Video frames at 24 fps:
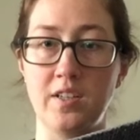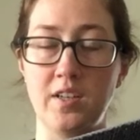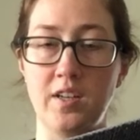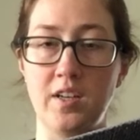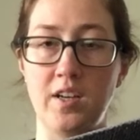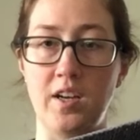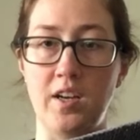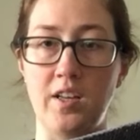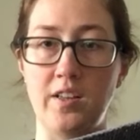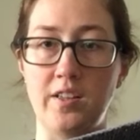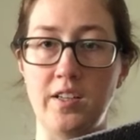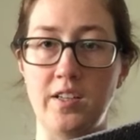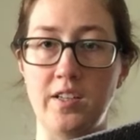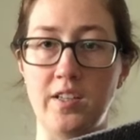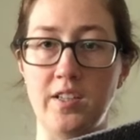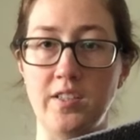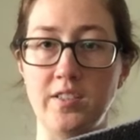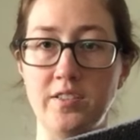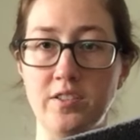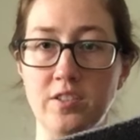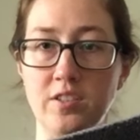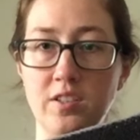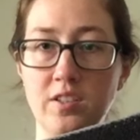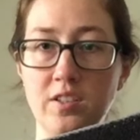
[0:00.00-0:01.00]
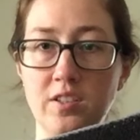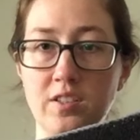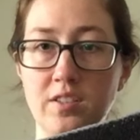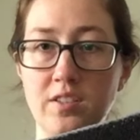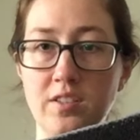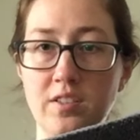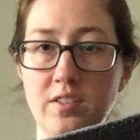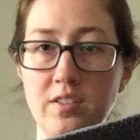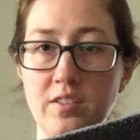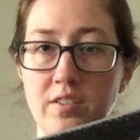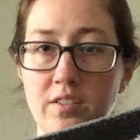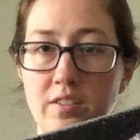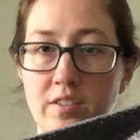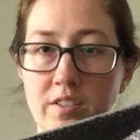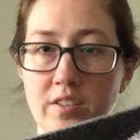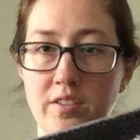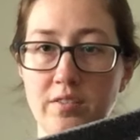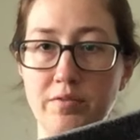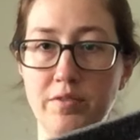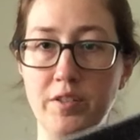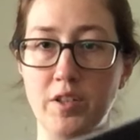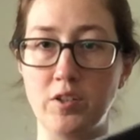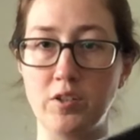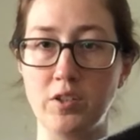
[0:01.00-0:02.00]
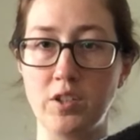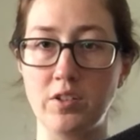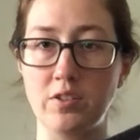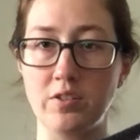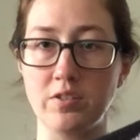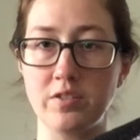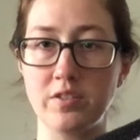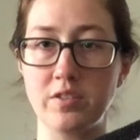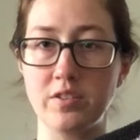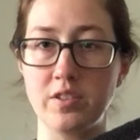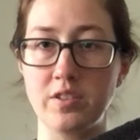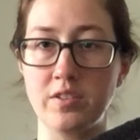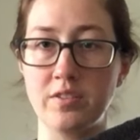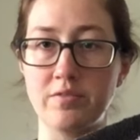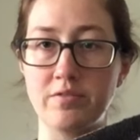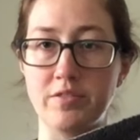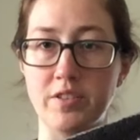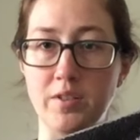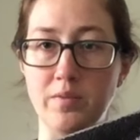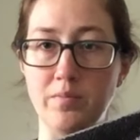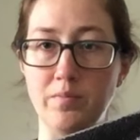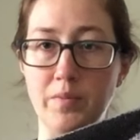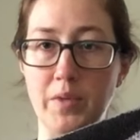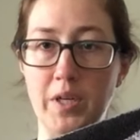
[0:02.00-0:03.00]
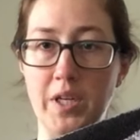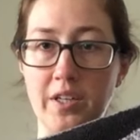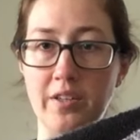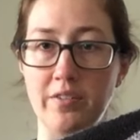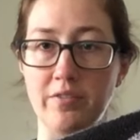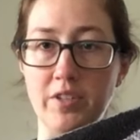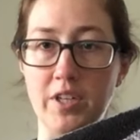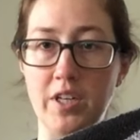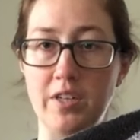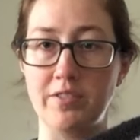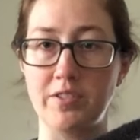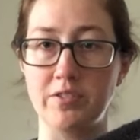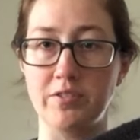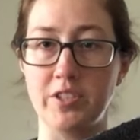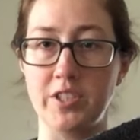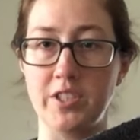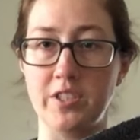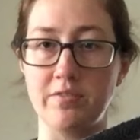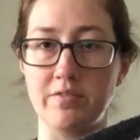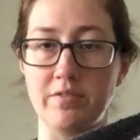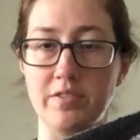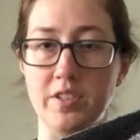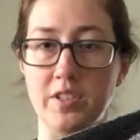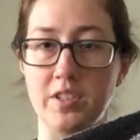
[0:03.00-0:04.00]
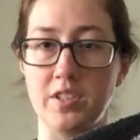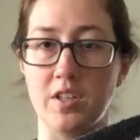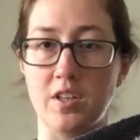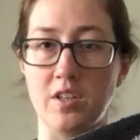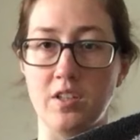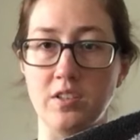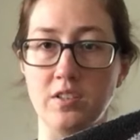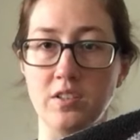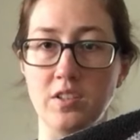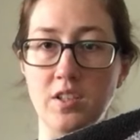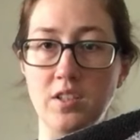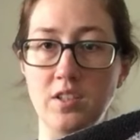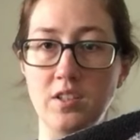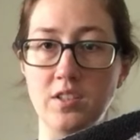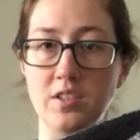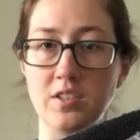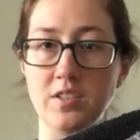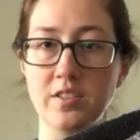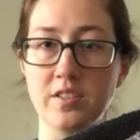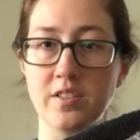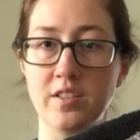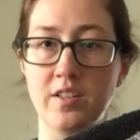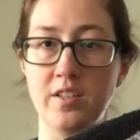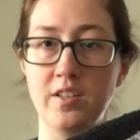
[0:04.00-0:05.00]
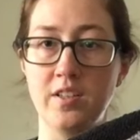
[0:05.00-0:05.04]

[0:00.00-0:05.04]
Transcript: and then I took the photos from my Ravelry of the yarn colors